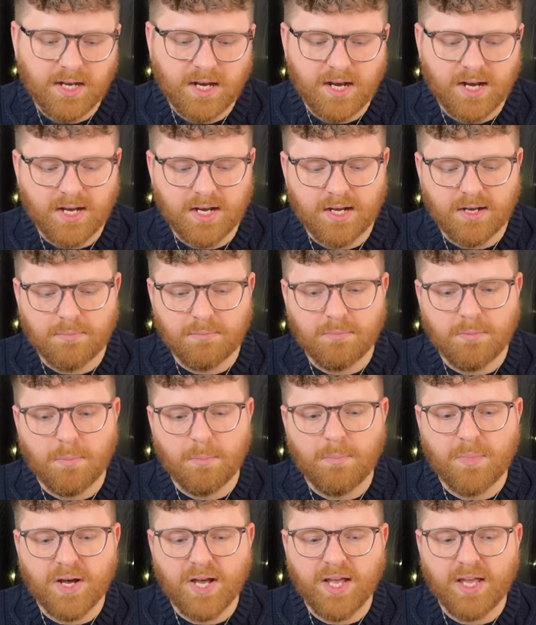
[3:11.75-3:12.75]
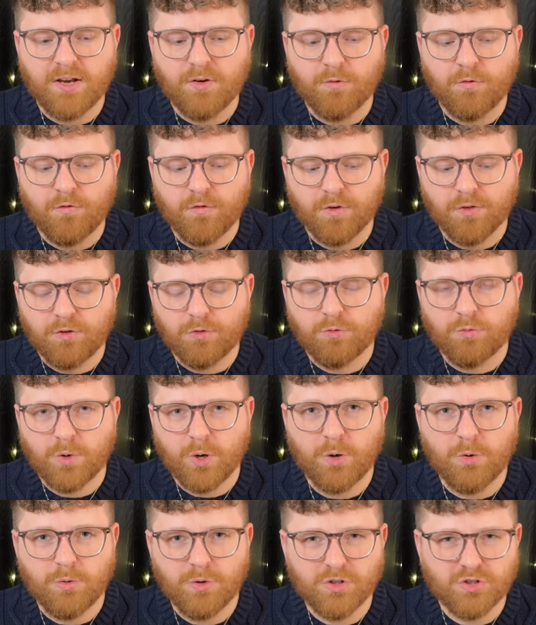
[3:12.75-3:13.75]
um, but for the
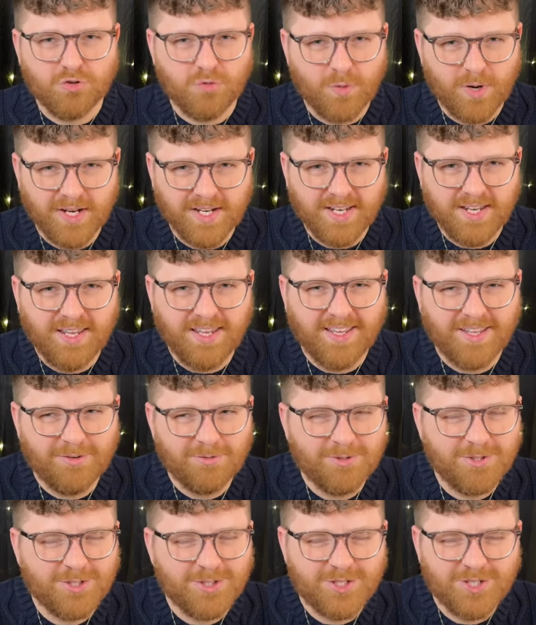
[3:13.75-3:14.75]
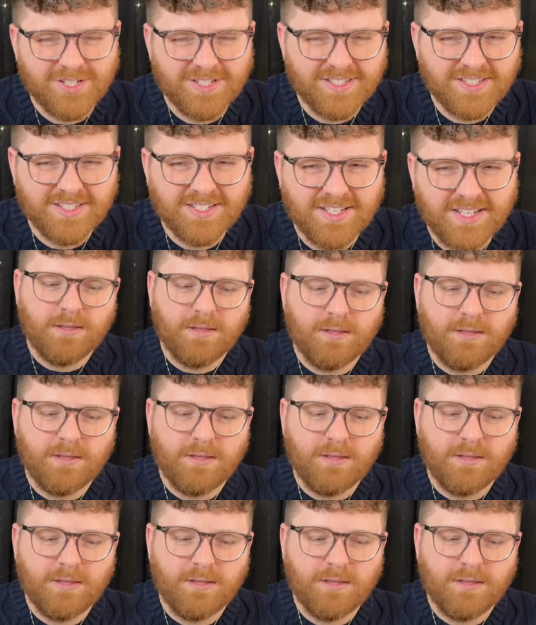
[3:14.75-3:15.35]
Rogue twenty, it was just...